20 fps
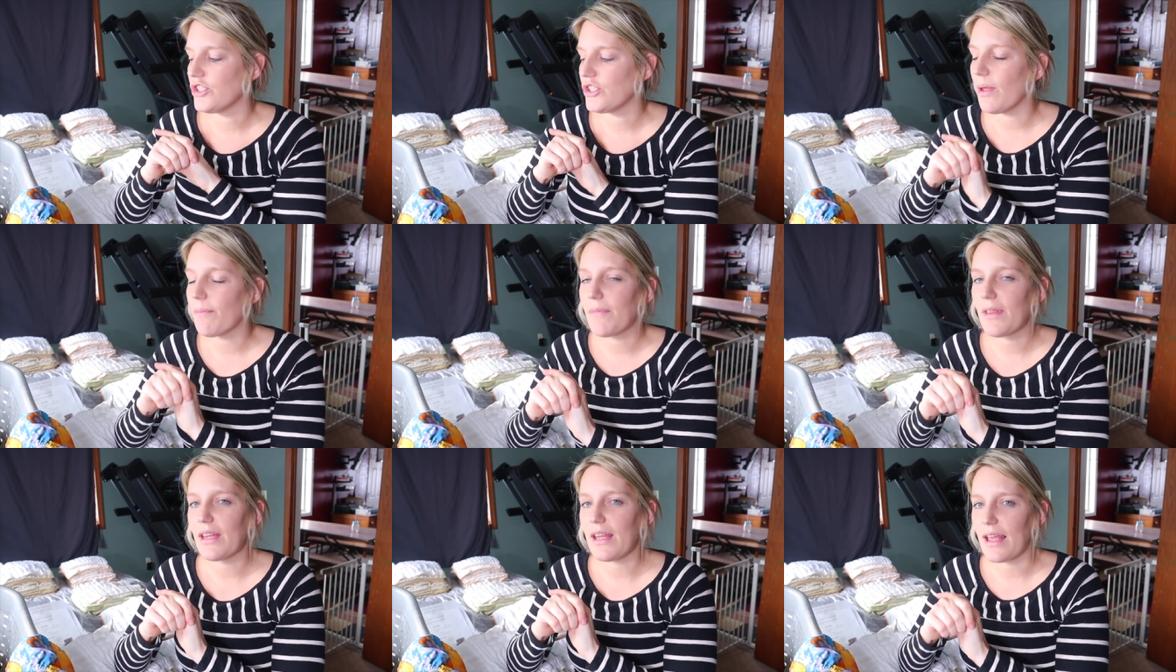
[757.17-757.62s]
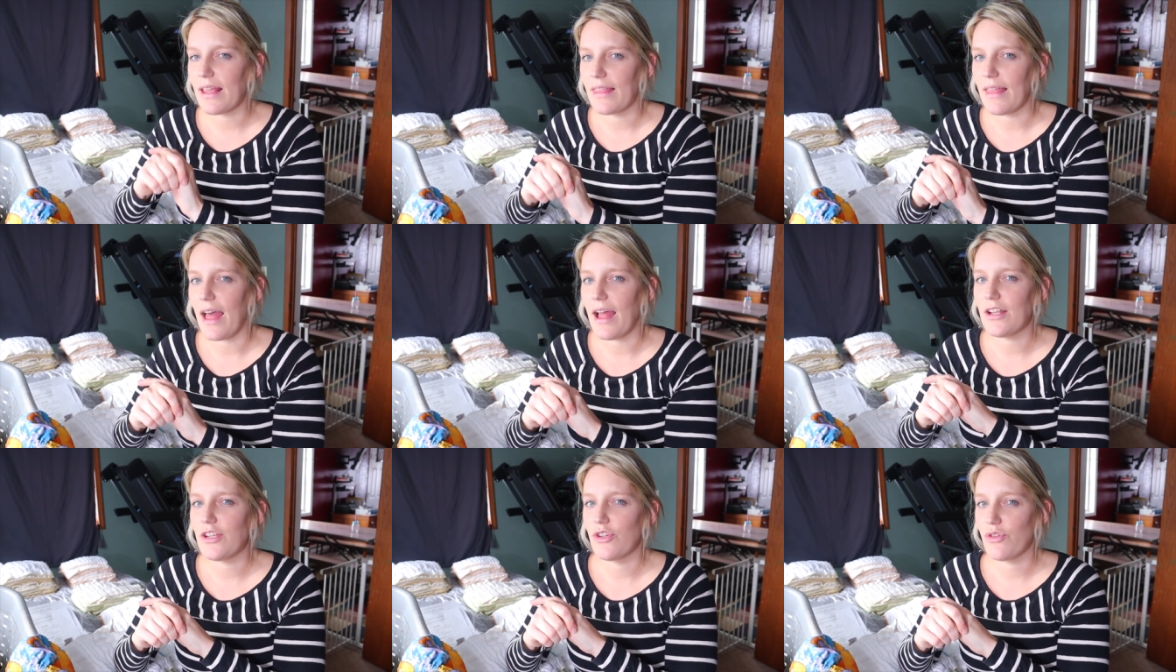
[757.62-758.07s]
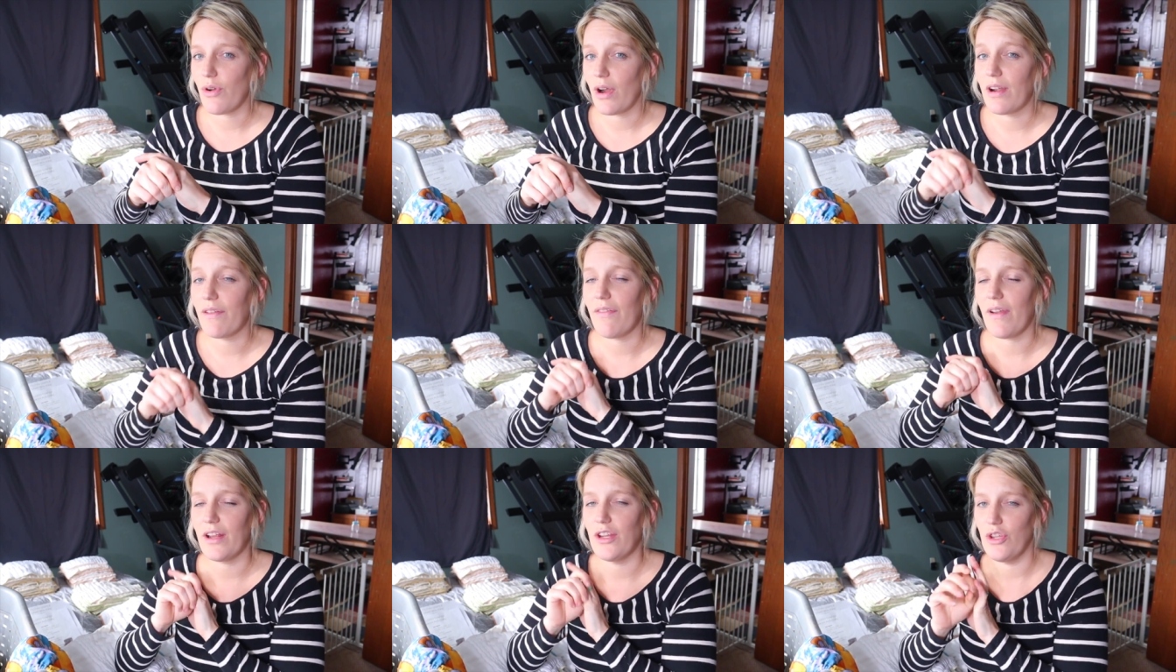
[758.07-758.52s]
something like that to try
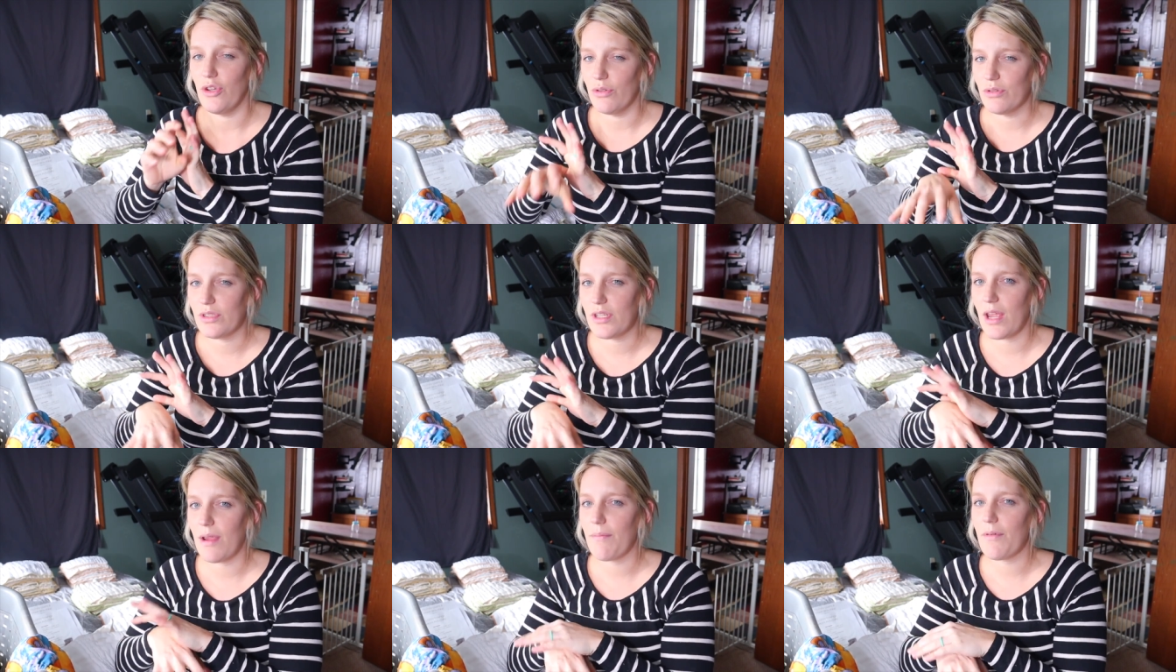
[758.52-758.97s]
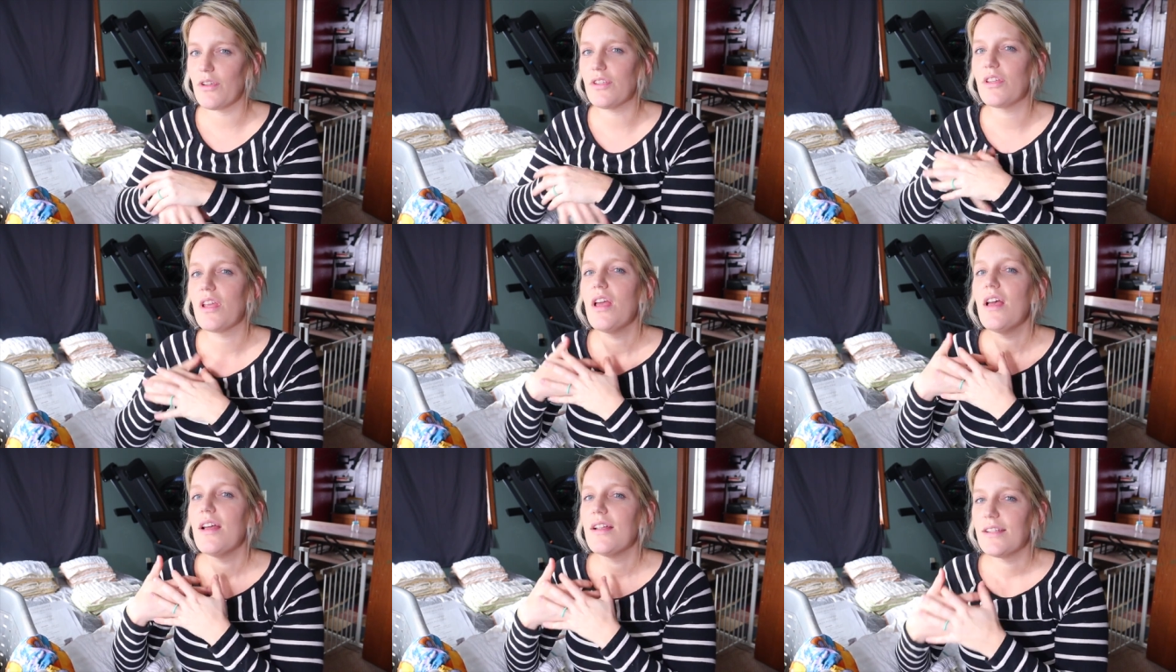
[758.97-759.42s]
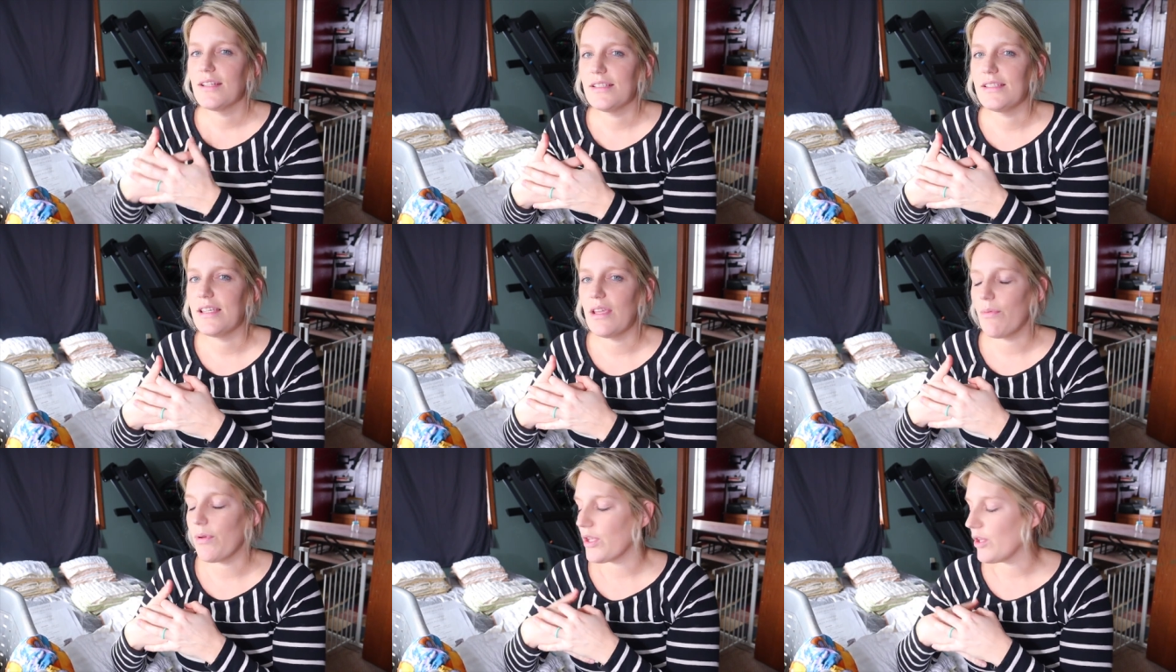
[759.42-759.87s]
to find used diapers to
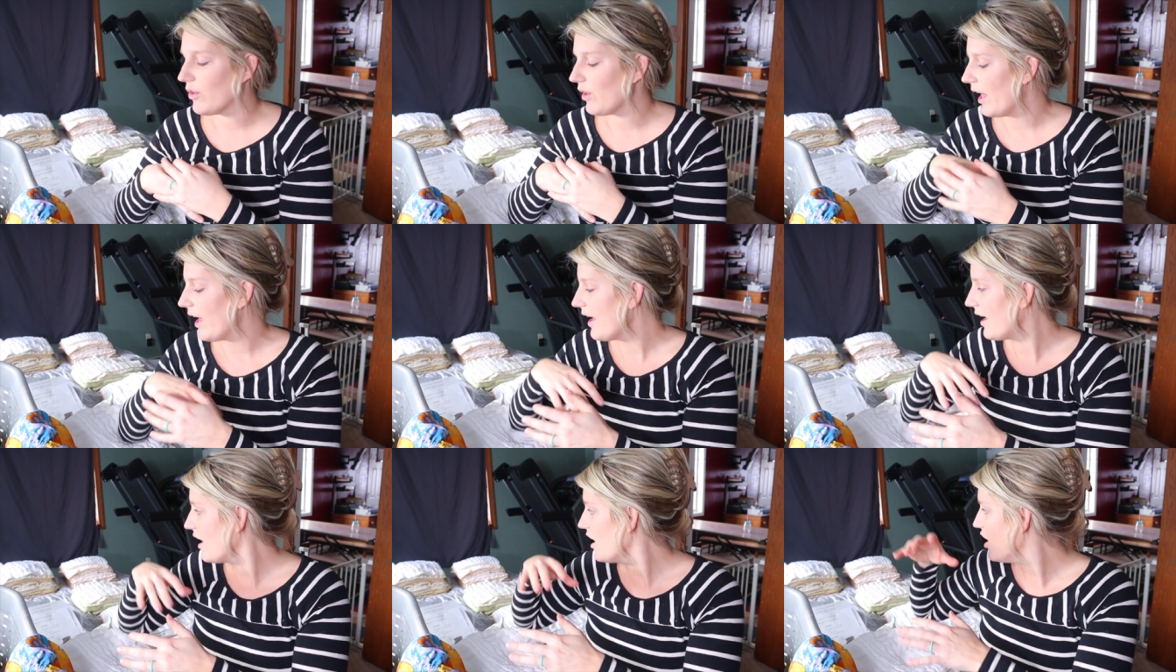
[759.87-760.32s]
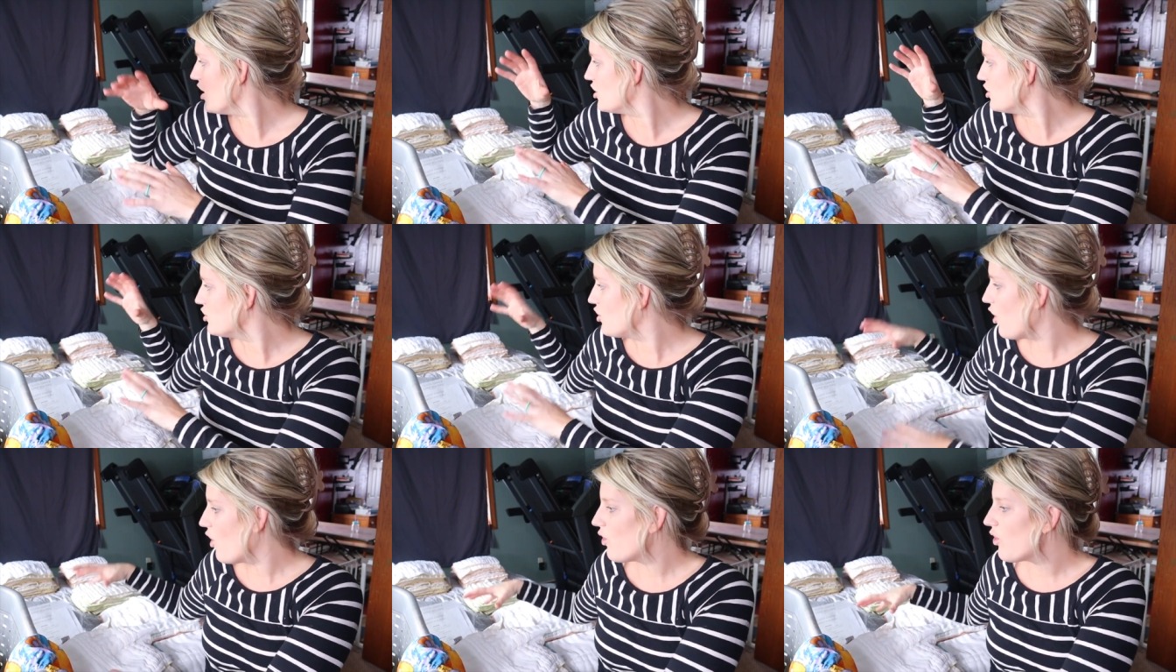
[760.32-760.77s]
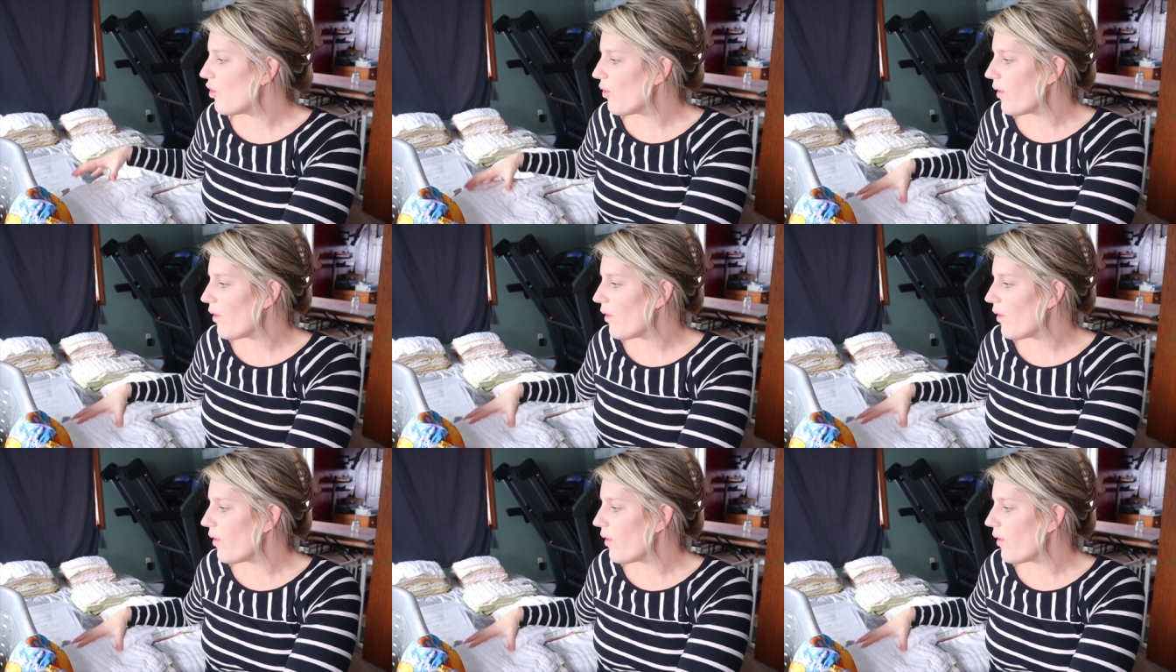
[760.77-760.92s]
see what you like. Don't